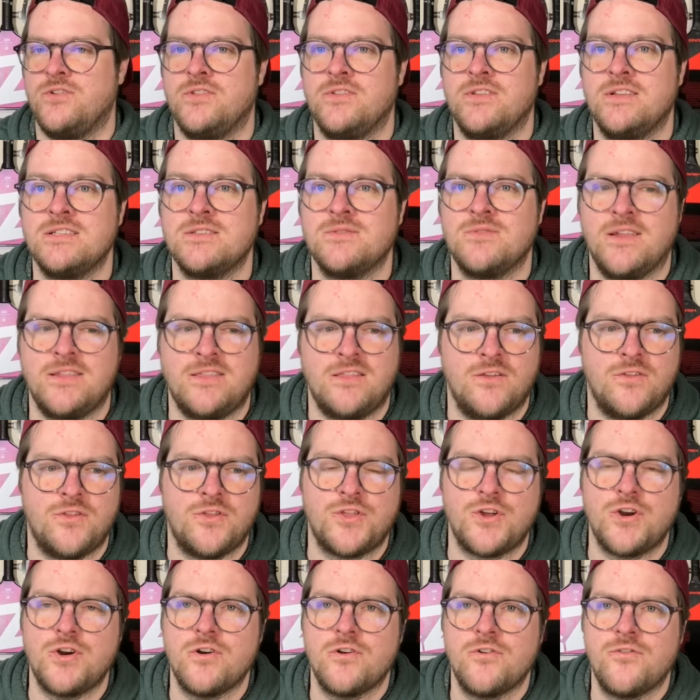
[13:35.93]
This is like the
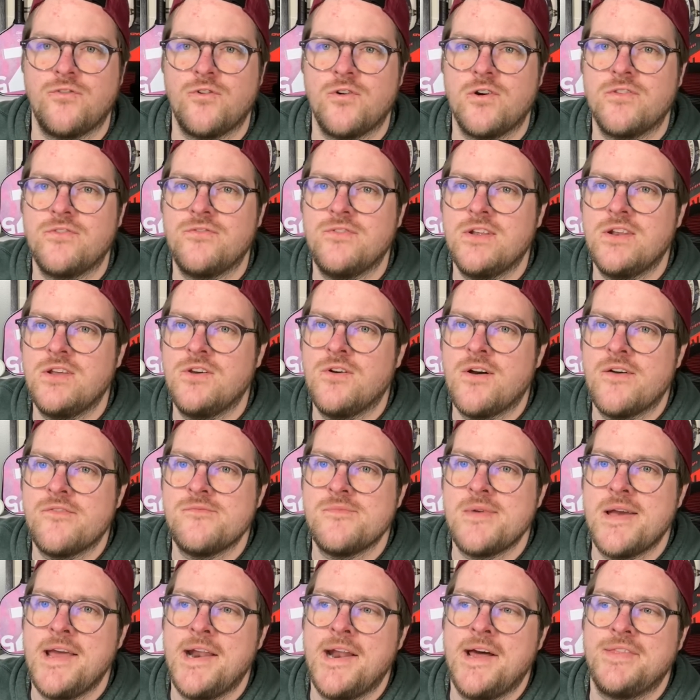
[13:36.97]
3rd or 4th video I've
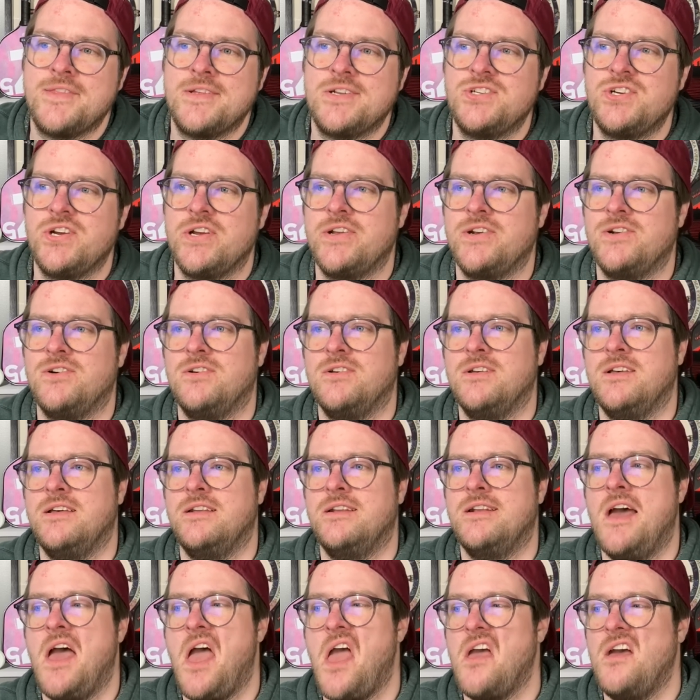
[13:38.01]
made on the channel,
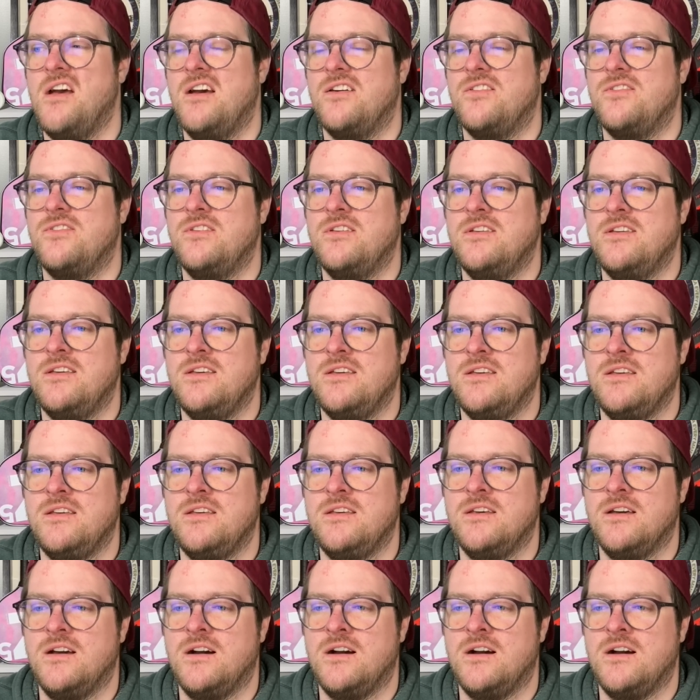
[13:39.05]
and the